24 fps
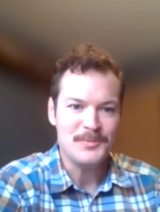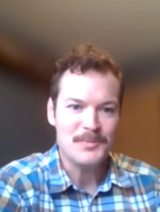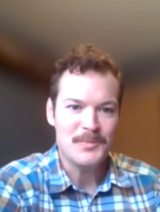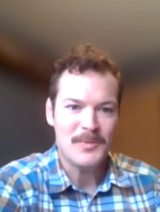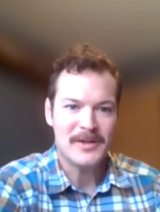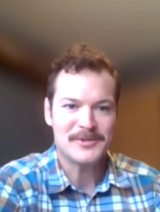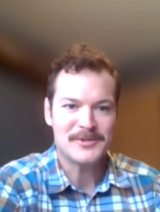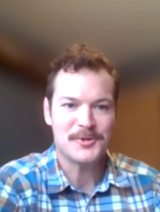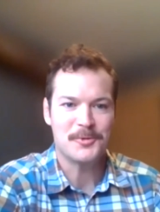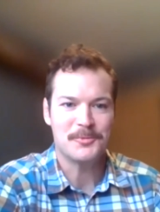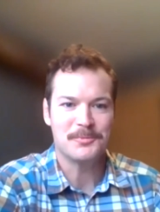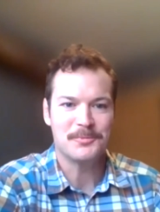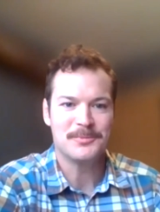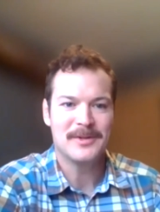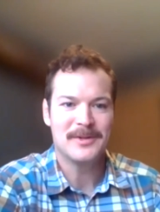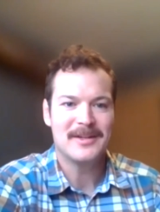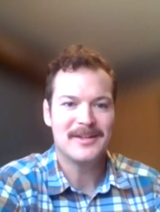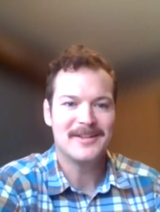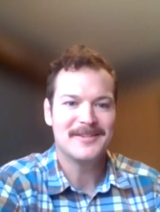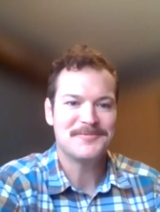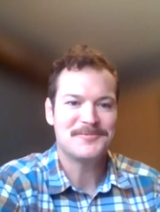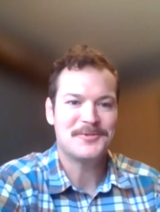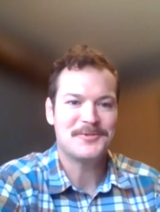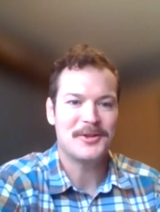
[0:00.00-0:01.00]
And so
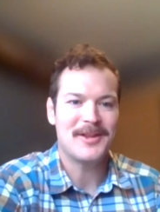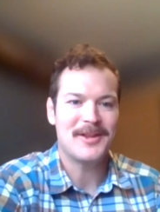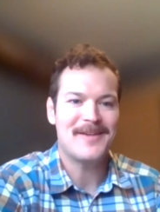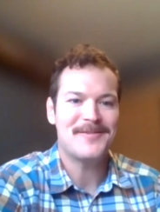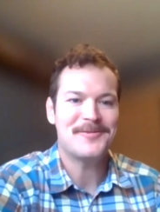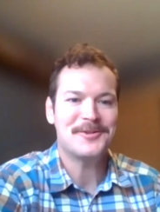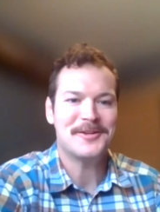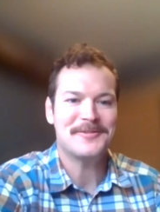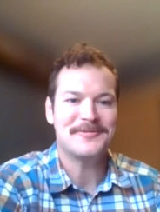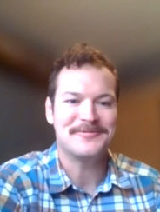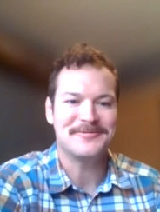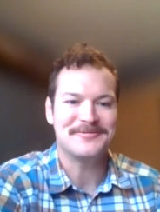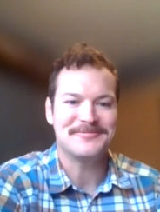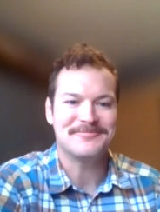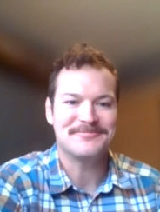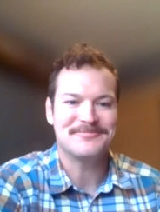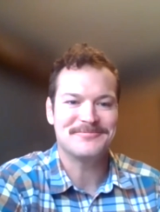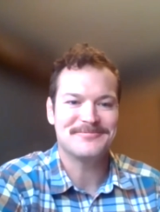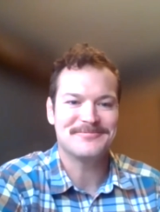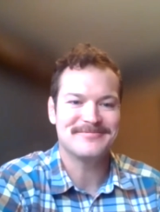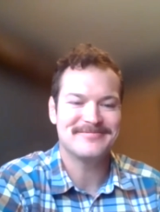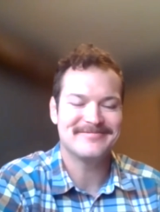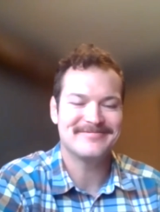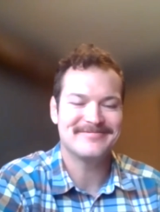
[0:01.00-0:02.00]
the level of
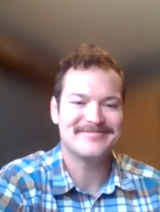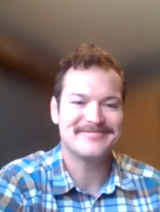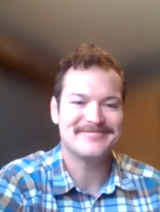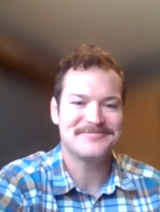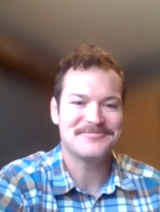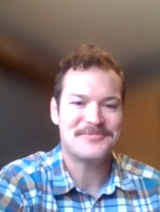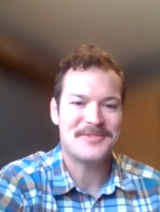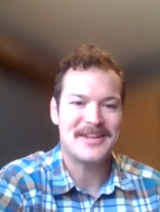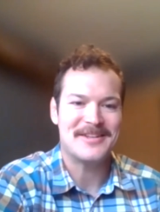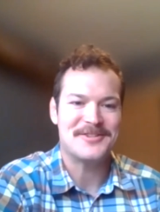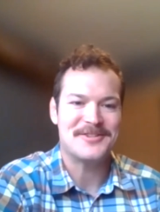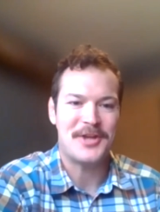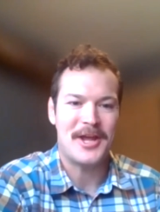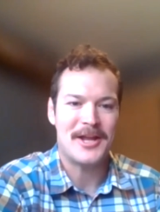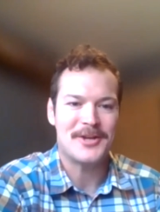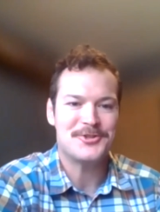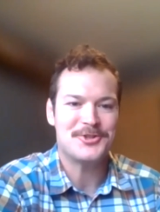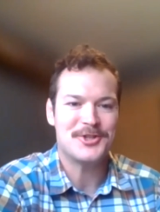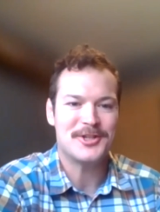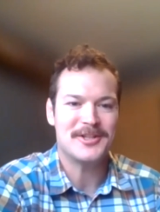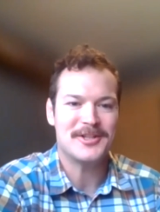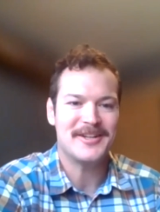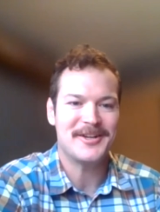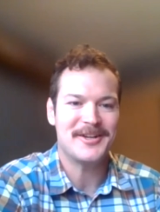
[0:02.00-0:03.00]

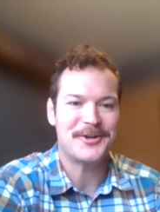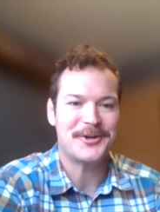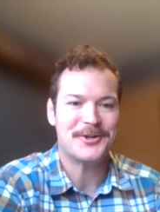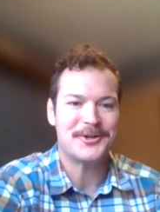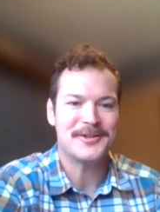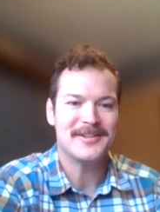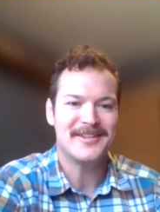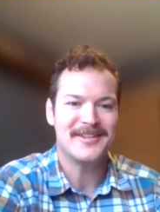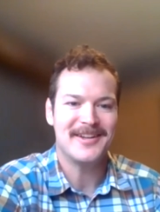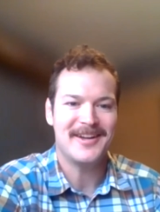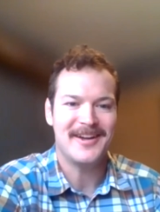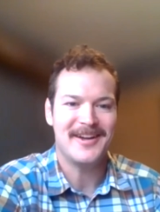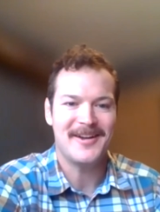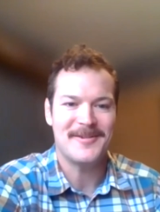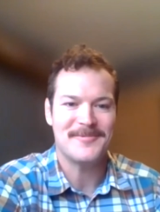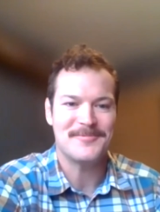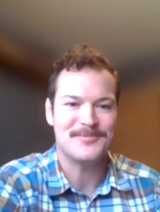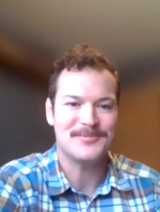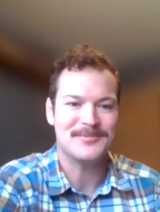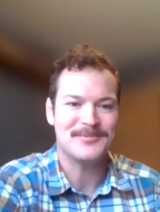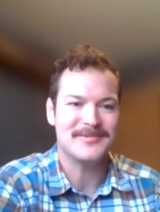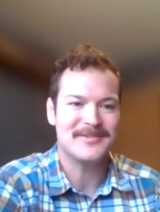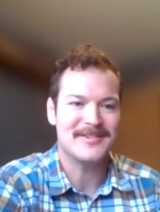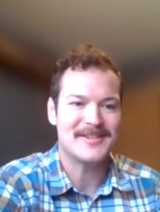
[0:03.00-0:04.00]
intention here
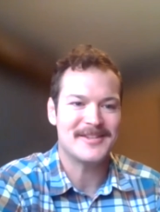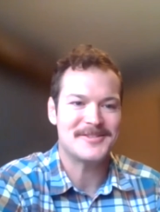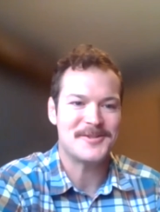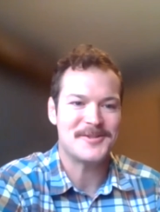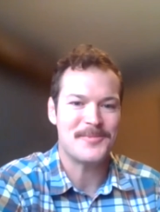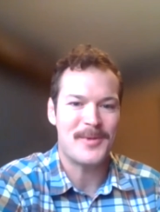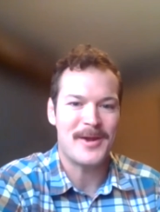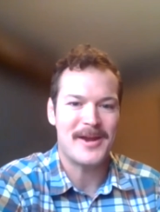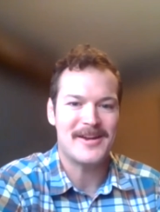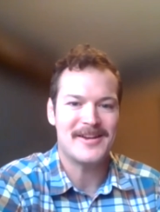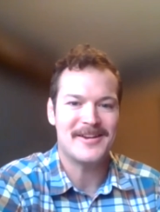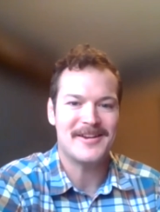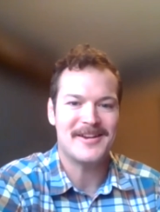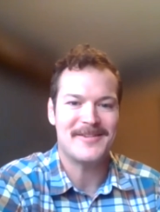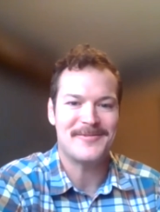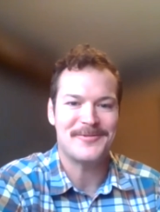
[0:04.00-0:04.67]
is debated.